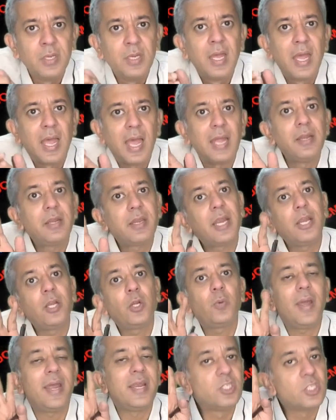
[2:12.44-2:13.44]
and try to
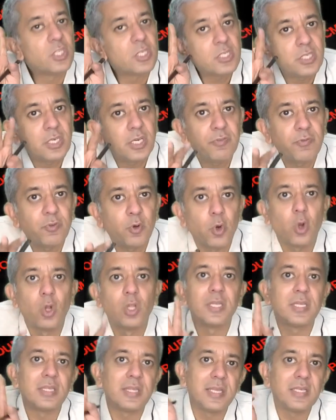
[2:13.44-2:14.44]
adjust it for all
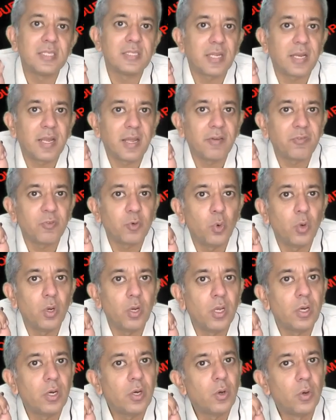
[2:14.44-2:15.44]
the things that I have told.
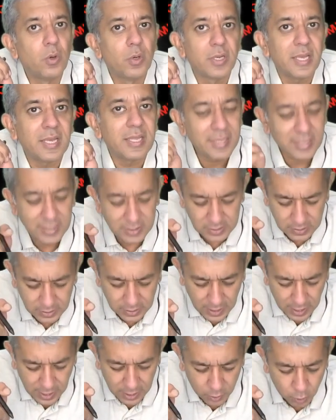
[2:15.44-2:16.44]
Okay, that's it.
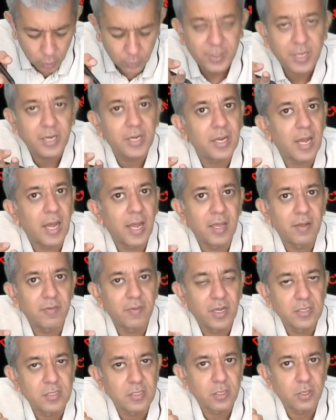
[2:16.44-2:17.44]
I hope that I have
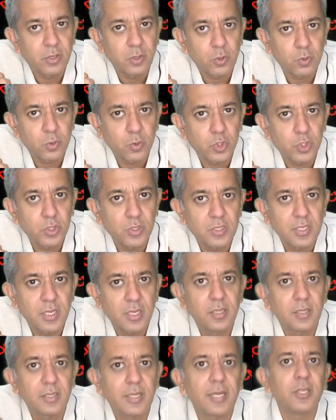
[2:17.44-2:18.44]
answered your question,
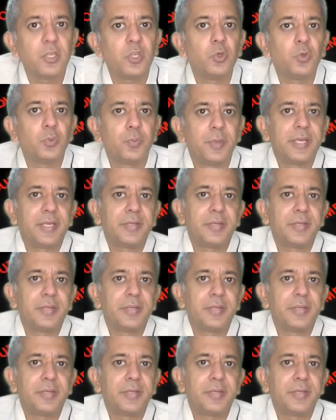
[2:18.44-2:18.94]
Sahil. Thank you. Bye.